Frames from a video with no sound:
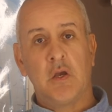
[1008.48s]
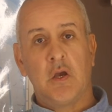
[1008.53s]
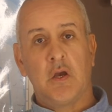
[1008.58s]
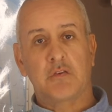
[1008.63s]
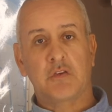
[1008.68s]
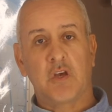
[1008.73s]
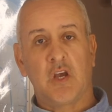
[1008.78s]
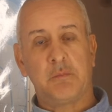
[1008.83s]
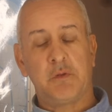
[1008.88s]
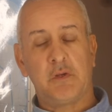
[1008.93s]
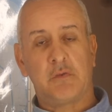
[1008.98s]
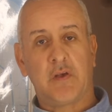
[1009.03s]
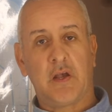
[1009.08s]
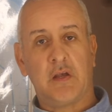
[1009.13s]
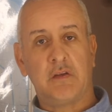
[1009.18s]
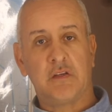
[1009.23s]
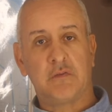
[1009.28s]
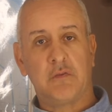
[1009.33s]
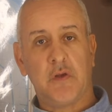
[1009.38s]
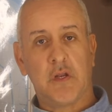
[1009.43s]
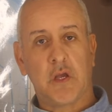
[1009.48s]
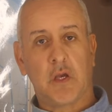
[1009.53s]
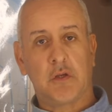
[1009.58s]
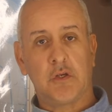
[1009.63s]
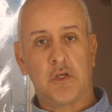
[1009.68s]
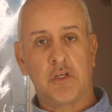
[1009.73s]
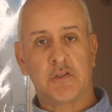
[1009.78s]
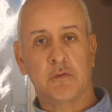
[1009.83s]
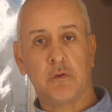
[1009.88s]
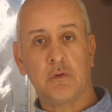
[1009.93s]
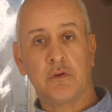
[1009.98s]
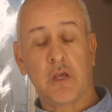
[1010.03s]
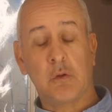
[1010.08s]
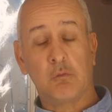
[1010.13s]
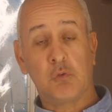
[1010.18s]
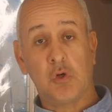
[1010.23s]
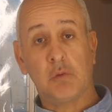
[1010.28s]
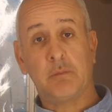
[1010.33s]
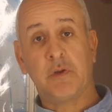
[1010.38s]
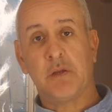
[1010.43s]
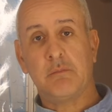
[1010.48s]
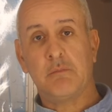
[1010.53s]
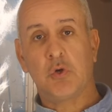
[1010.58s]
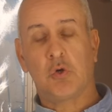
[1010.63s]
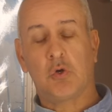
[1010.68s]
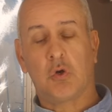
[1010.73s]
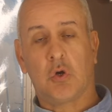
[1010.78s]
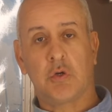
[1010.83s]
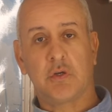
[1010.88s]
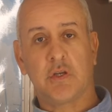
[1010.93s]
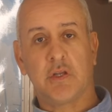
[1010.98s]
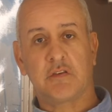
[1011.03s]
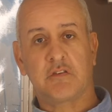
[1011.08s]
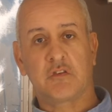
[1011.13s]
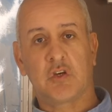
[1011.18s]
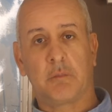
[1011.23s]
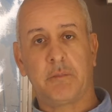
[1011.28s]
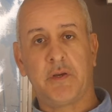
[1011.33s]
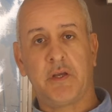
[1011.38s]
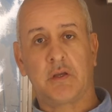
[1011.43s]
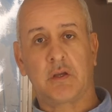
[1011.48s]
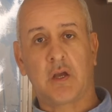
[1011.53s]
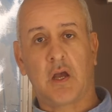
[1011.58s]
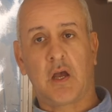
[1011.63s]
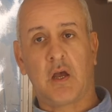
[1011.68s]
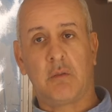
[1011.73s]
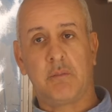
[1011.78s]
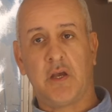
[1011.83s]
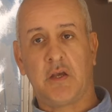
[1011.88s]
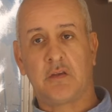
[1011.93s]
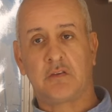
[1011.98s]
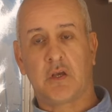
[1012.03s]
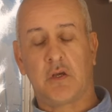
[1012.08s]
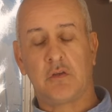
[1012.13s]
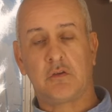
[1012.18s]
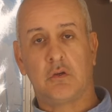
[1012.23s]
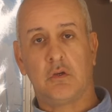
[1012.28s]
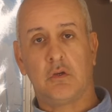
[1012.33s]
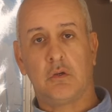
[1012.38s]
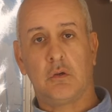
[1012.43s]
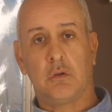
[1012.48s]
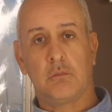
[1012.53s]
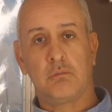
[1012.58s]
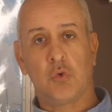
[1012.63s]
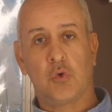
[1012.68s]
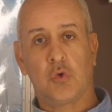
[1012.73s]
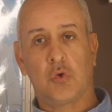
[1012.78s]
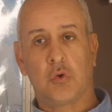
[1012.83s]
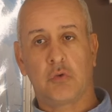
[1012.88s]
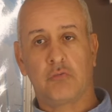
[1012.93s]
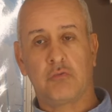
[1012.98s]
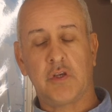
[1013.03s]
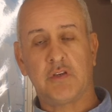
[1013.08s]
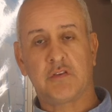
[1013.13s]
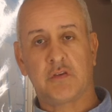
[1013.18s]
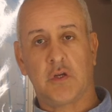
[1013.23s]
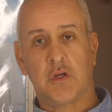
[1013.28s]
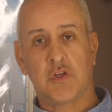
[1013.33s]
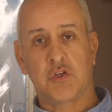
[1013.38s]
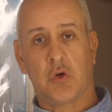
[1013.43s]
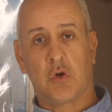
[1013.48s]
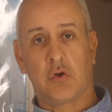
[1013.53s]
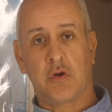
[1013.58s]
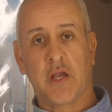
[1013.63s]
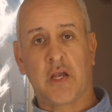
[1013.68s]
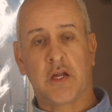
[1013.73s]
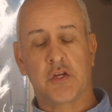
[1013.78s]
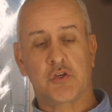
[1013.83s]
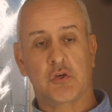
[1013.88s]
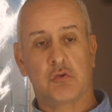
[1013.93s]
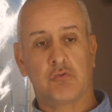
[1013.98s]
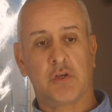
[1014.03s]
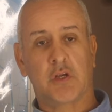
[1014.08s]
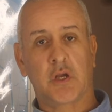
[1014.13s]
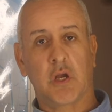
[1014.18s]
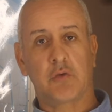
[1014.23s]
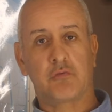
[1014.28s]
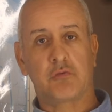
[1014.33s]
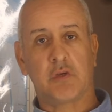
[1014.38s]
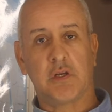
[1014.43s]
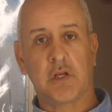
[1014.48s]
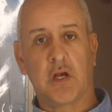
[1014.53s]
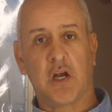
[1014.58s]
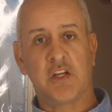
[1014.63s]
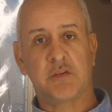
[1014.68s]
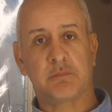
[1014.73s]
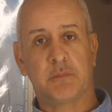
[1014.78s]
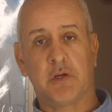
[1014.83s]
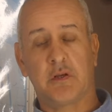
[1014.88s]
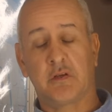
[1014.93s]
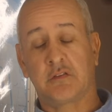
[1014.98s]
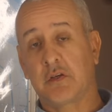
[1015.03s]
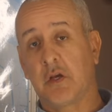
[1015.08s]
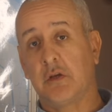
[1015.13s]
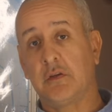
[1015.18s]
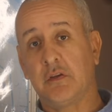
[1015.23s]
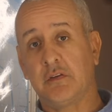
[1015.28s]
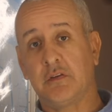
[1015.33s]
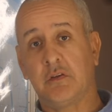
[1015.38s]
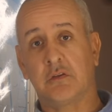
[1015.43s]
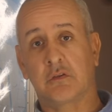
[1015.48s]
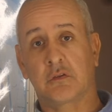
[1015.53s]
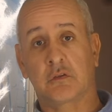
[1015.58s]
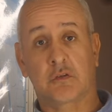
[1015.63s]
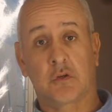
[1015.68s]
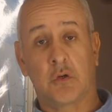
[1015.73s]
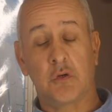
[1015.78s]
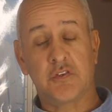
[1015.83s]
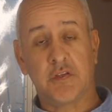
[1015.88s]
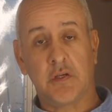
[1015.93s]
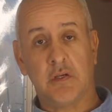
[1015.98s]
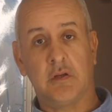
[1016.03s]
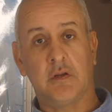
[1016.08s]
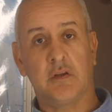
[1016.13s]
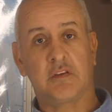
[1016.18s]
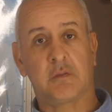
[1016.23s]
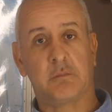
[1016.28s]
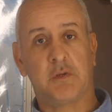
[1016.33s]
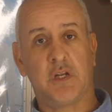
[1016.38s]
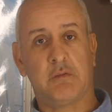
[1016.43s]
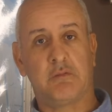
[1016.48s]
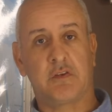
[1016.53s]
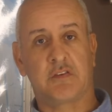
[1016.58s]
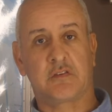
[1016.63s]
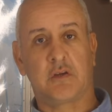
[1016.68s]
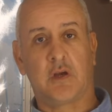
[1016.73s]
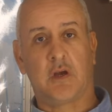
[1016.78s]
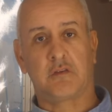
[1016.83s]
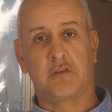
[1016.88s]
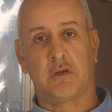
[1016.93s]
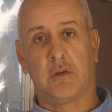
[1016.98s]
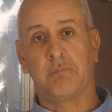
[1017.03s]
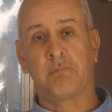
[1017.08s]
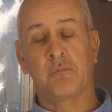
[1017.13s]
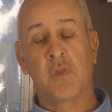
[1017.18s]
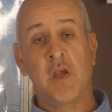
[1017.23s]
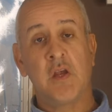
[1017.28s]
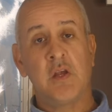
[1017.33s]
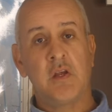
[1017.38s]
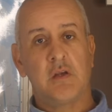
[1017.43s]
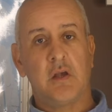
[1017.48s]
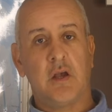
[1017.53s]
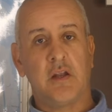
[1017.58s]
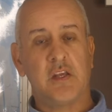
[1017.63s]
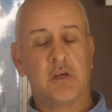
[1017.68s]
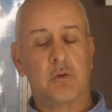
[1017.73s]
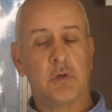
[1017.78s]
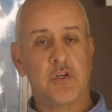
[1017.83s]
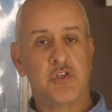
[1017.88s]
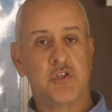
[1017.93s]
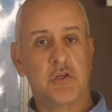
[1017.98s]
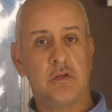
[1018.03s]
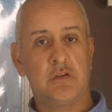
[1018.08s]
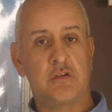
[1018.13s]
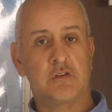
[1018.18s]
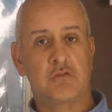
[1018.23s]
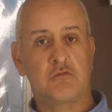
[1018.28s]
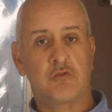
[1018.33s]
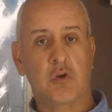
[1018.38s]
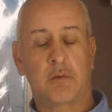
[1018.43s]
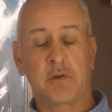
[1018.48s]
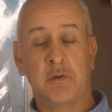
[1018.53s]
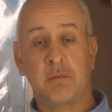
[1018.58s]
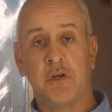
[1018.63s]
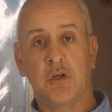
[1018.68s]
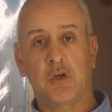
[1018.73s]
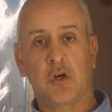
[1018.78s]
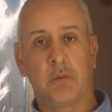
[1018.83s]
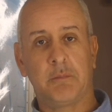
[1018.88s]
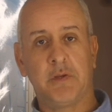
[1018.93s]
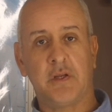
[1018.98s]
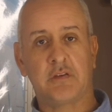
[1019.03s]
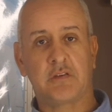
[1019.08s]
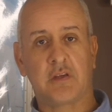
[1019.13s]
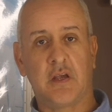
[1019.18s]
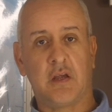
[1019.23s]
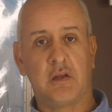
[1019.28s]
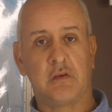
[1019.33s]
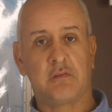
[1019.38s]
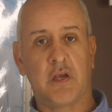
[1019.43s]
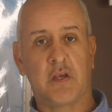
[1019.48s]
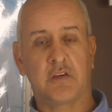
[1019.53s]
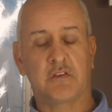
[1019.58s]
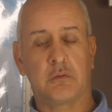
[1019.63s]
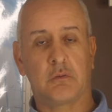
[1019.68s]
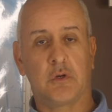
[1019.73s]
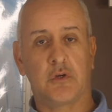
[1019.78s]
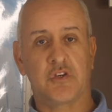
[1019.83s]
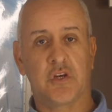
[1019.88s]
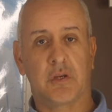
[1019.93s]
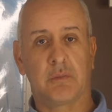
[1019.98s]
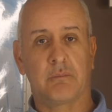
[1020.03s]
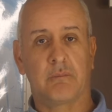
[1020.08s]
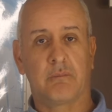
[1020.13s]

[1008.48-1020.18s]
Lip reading: So I hope you found this video useful. There will be more on this topic as I do more research on actual recovery loads, but so this is considered as a bit of a starter. Any questions, drop them in the comments, and thanks for watching.